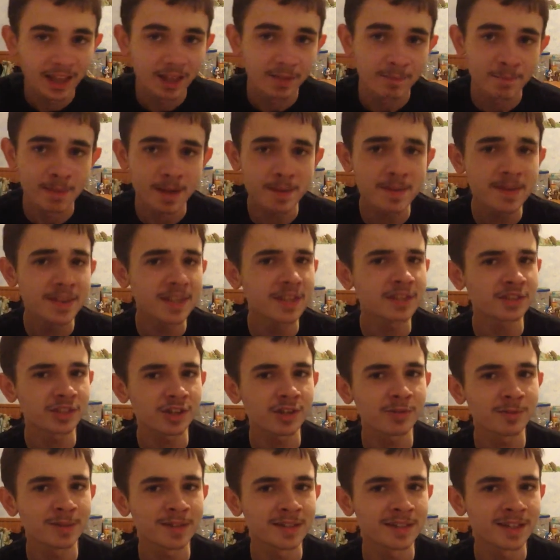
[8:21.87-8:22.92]
Maybe things could
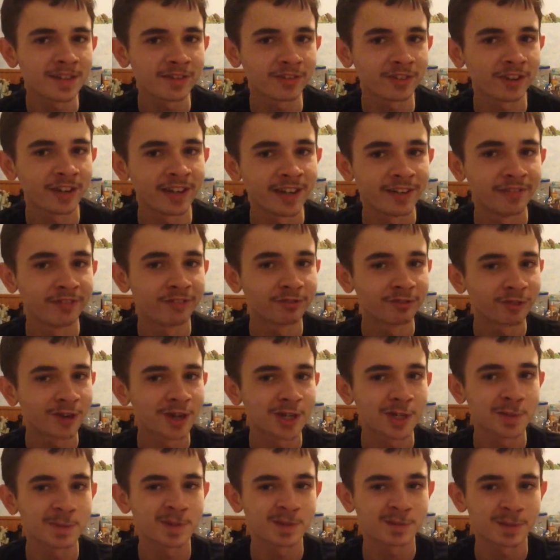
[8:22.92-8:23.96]
have been different if
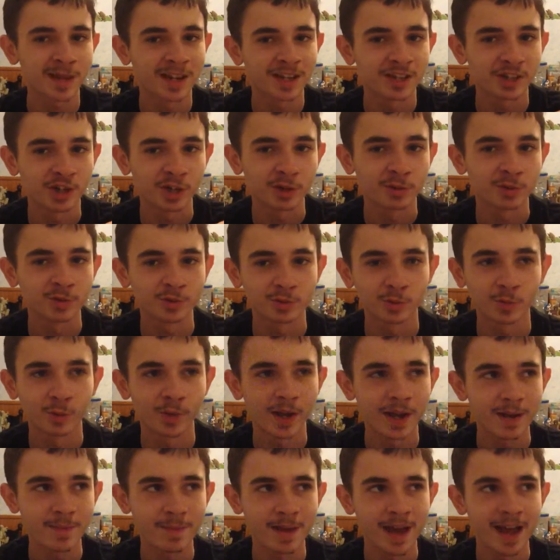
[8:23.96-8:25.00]
Friendship is Magic was
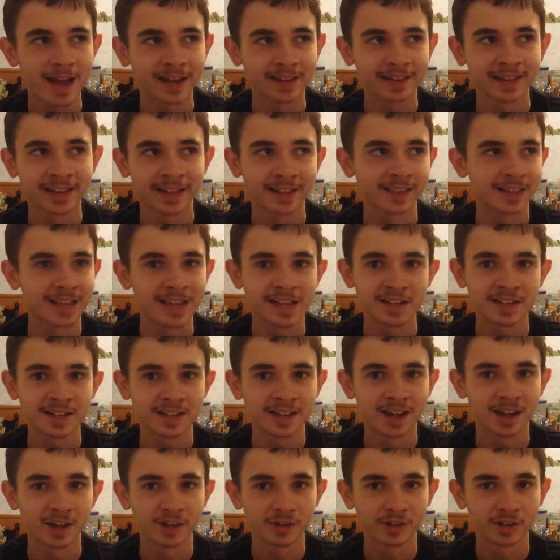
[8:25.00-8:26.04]
way back in like the
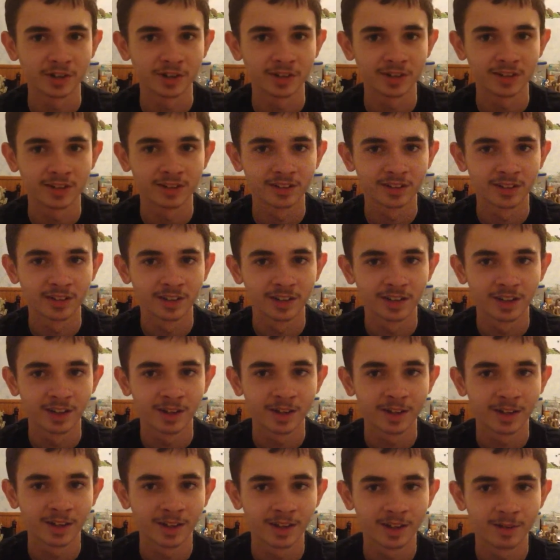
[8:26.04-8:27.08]
1800s.
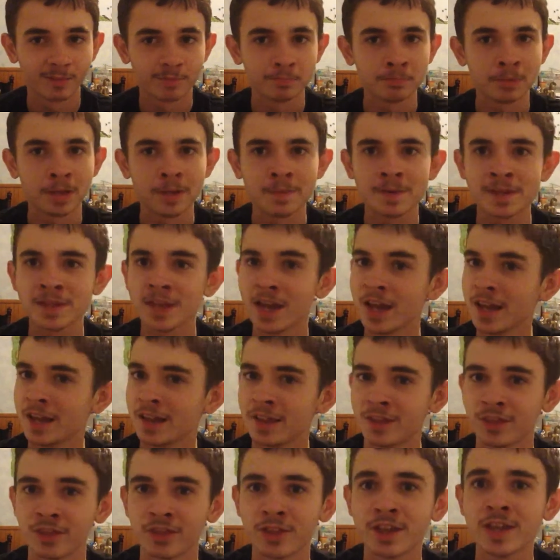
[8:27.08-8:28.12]
Maybe
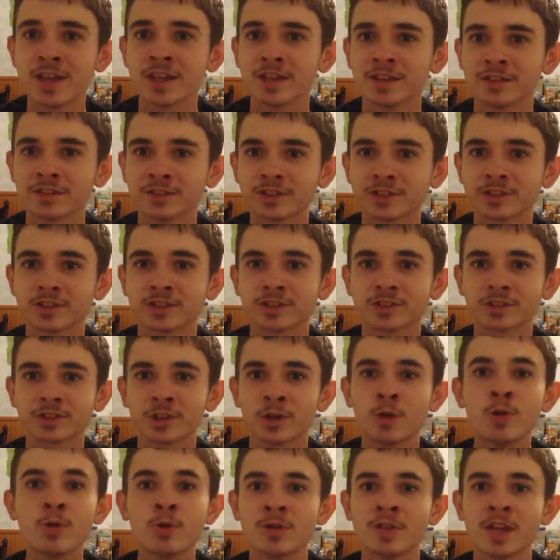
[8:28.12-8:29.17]
then things
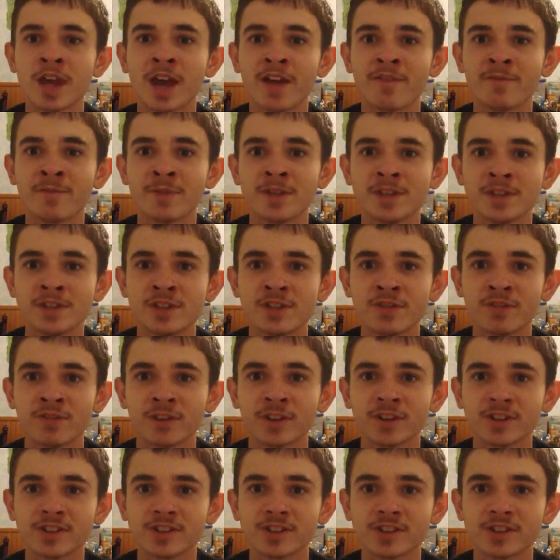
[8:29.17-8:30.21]
could have been
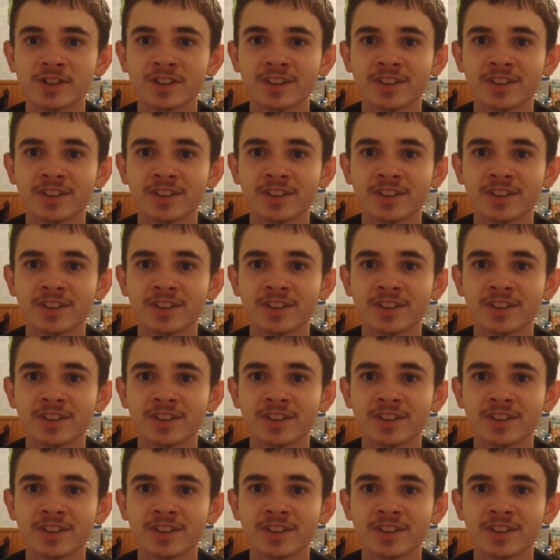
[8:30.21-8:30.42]
different.